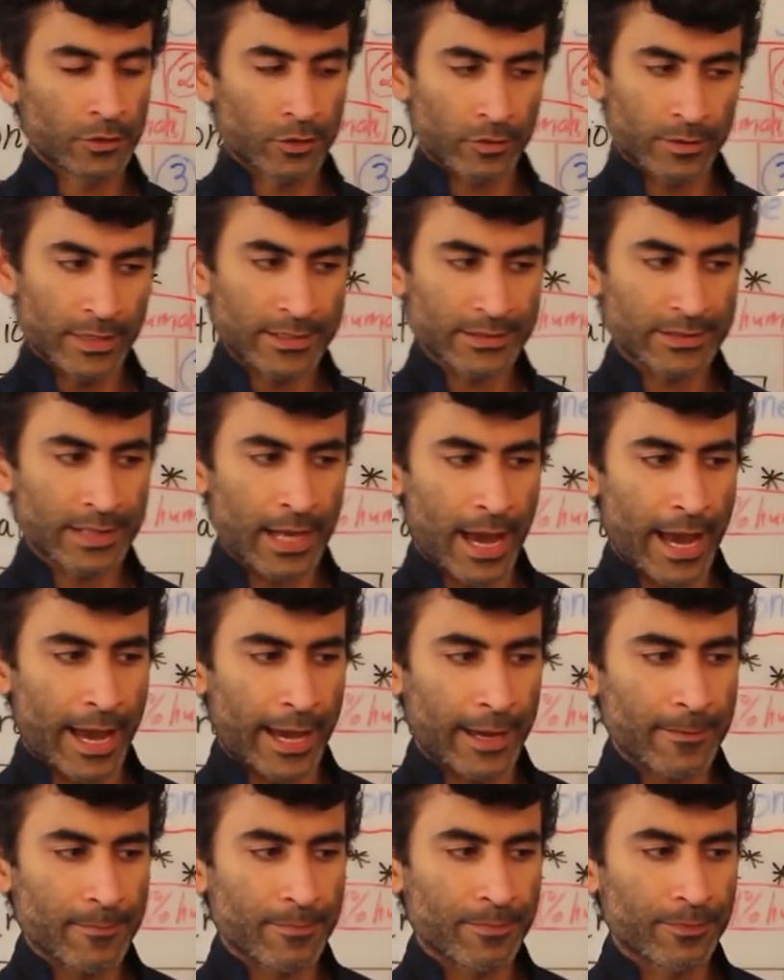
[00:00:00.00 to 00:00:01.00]
So, this
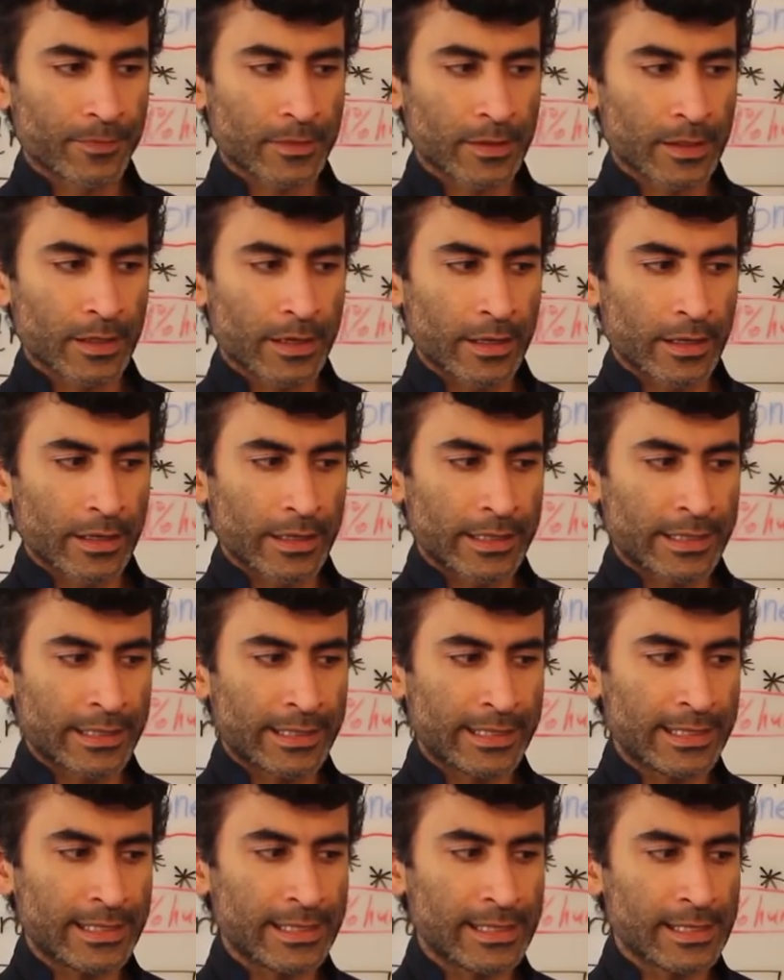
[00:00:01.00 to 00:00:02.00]
guy,
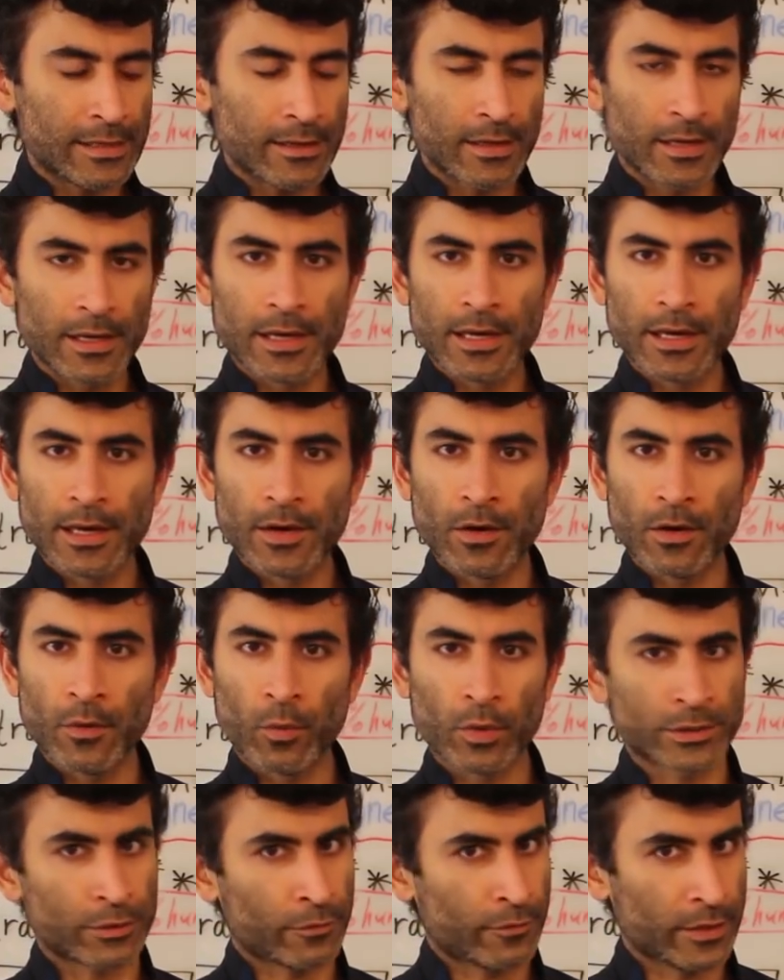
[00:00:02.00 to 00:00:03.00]
he
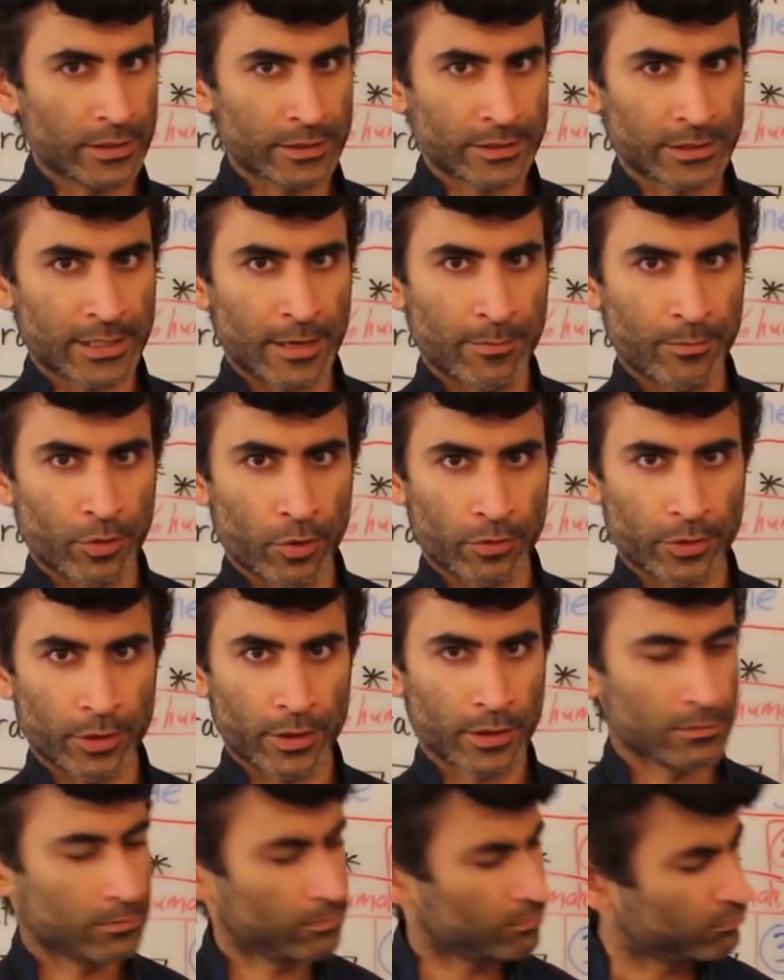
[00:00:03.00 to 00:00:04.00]
was a real estate
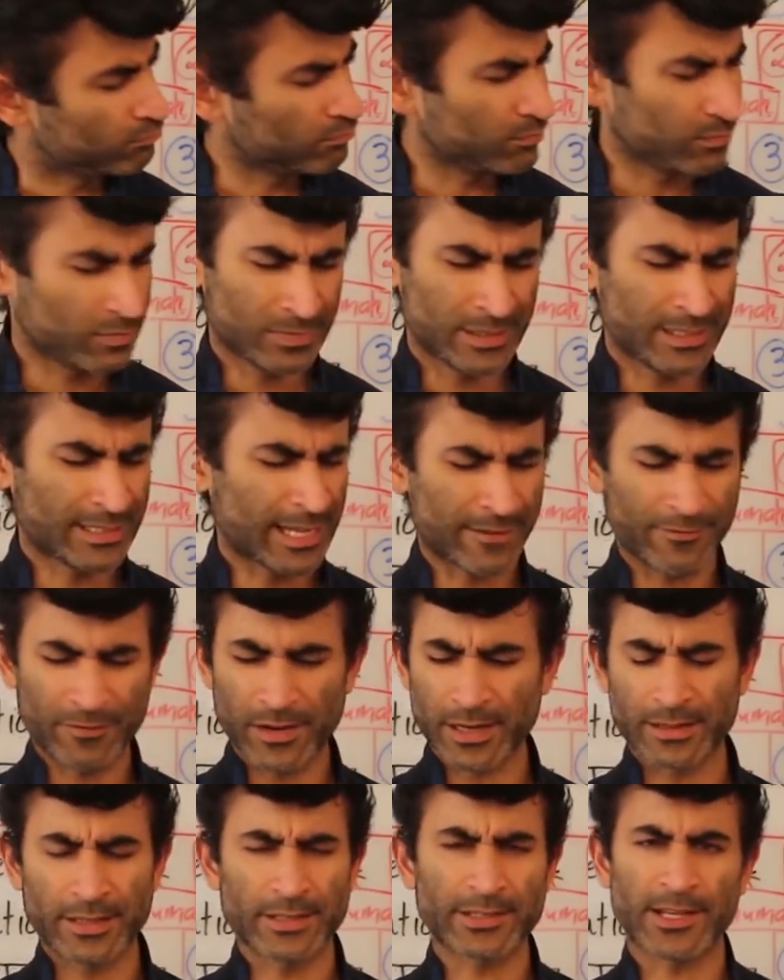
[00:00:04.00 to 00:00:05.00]
broker. He's like,
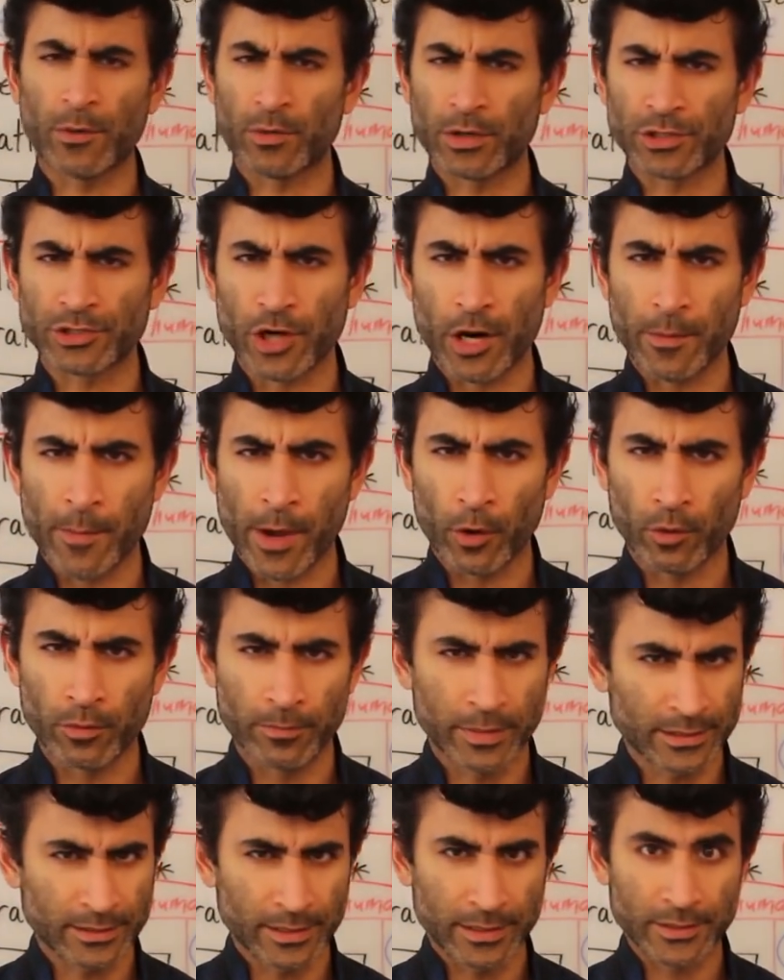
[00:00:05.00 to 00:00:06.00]
fuck this, I want to start my
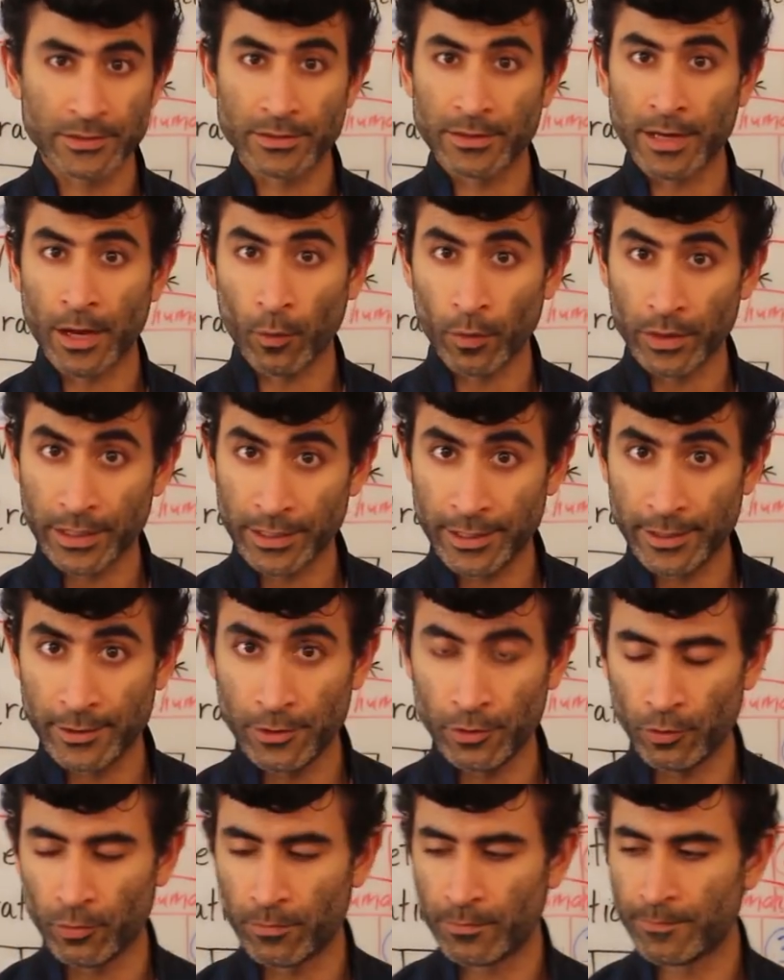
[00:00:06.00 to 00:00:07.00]
own business. Now, what did he
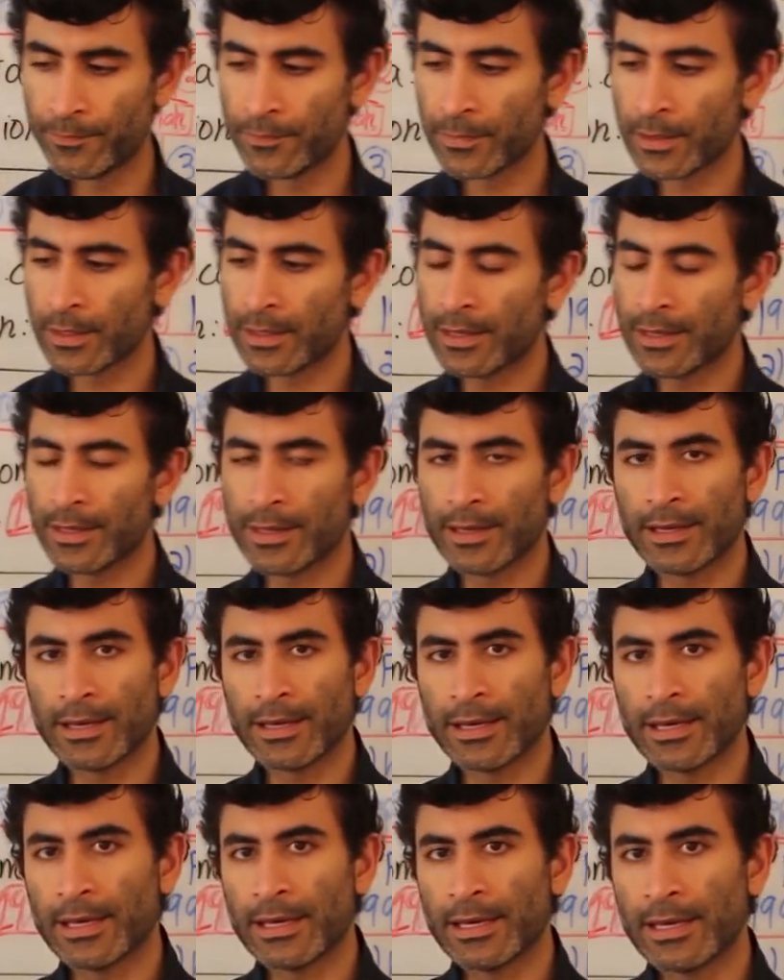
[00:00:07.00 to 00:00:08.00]
do?
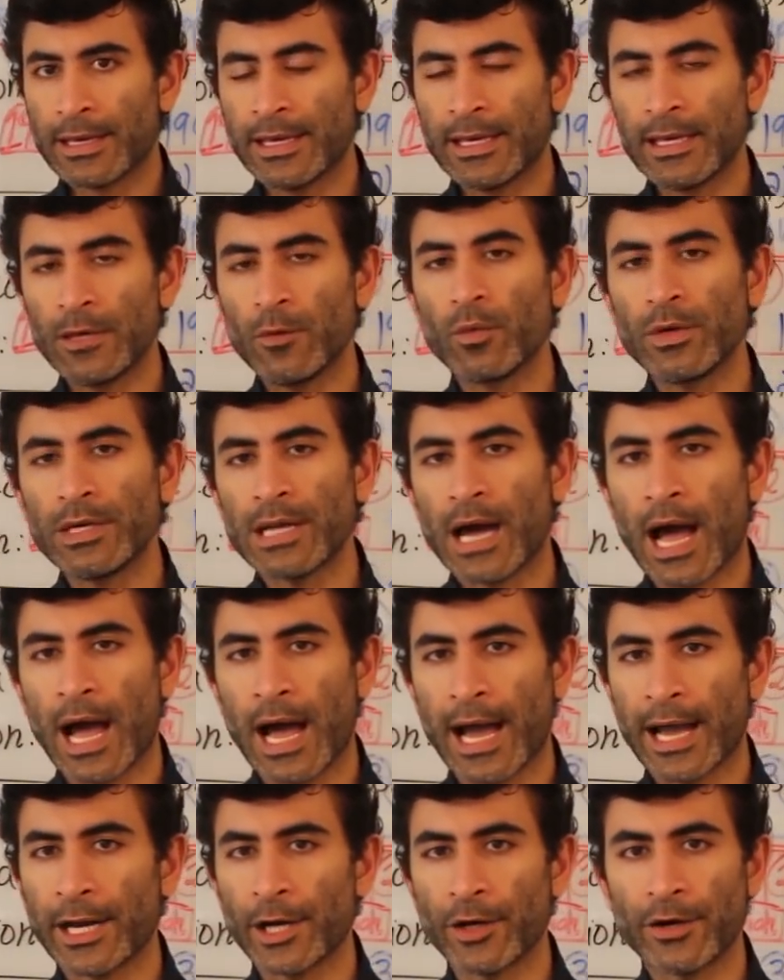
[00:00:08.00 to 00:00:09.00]
He would
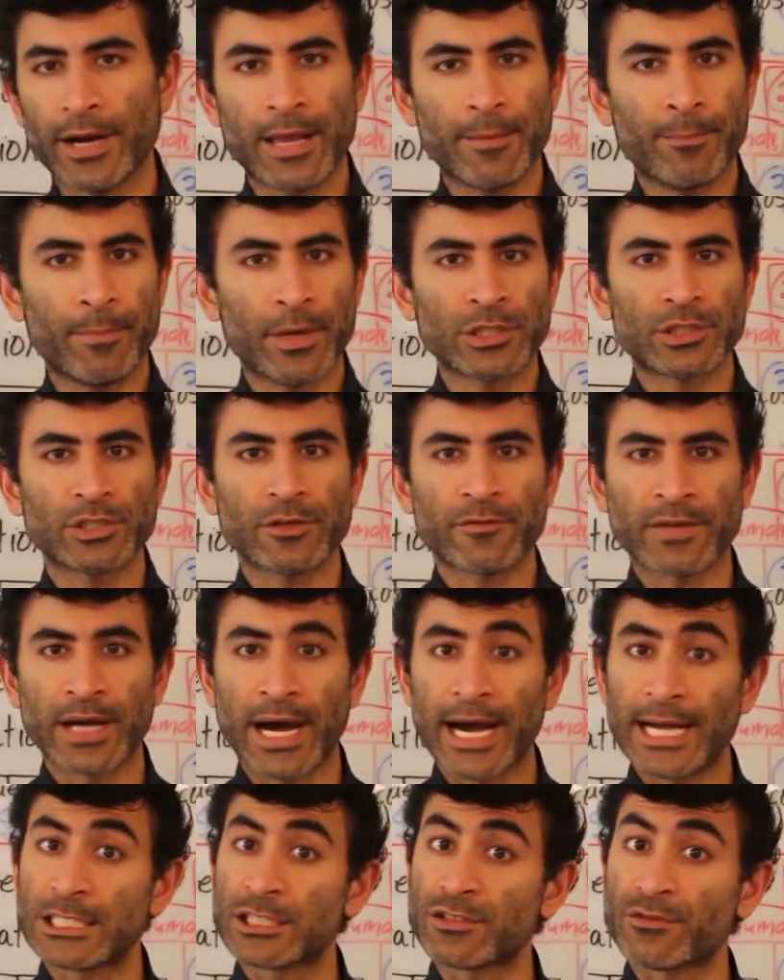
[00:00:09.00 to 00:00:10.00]
hire a bunch of
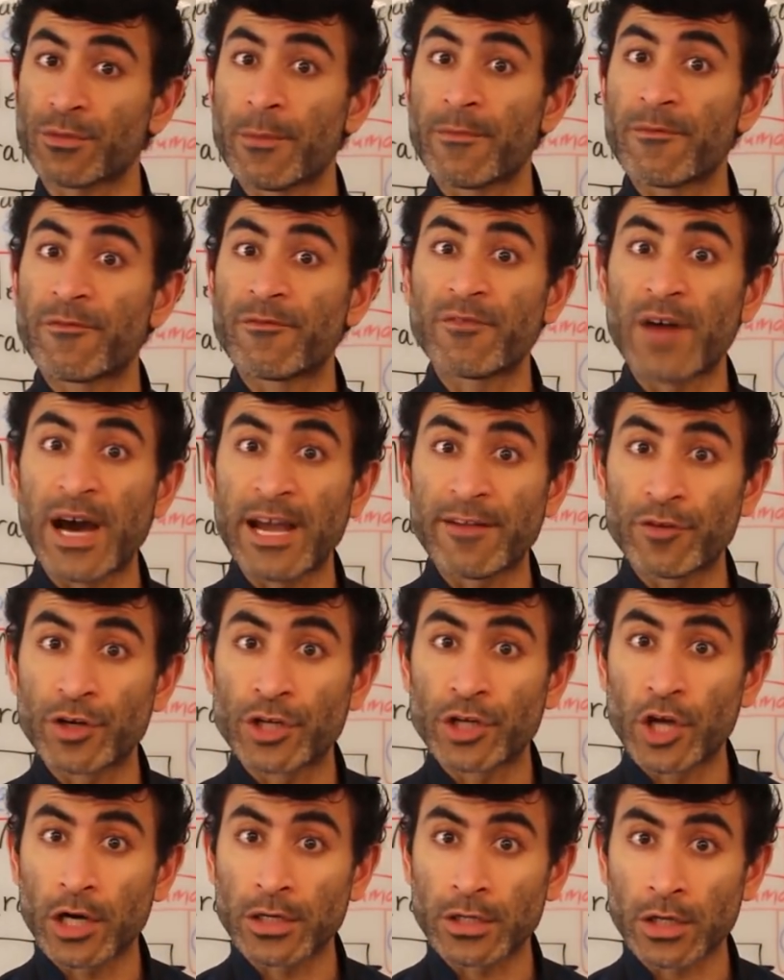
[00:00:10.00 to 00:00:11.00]
guys from
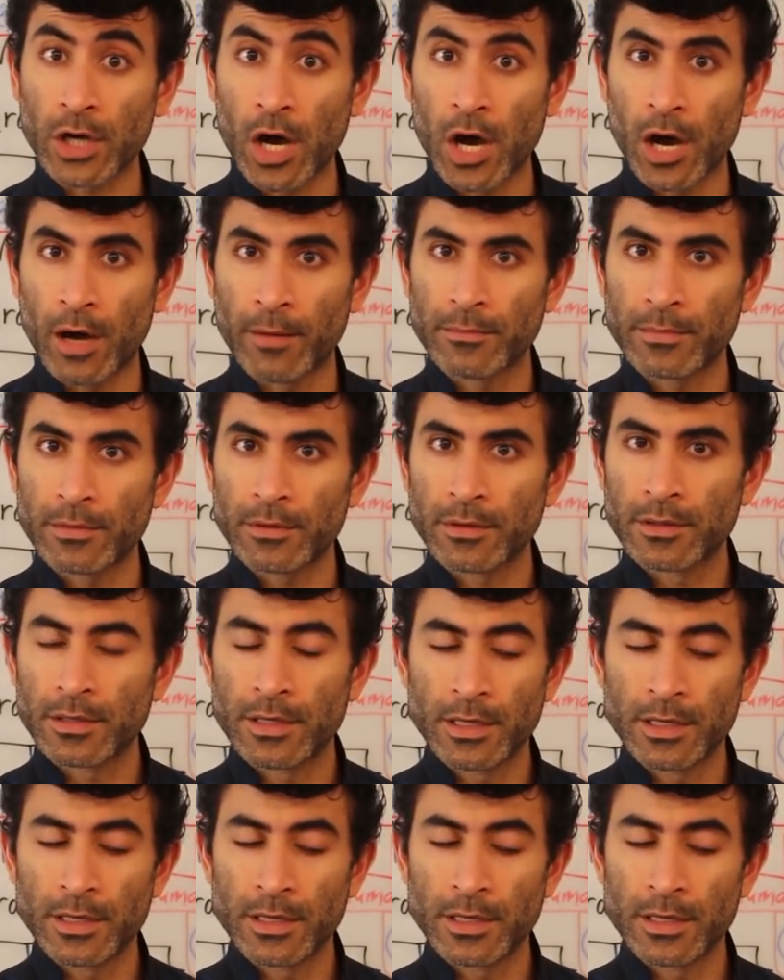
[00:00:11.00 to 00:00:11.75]
Fiverr.com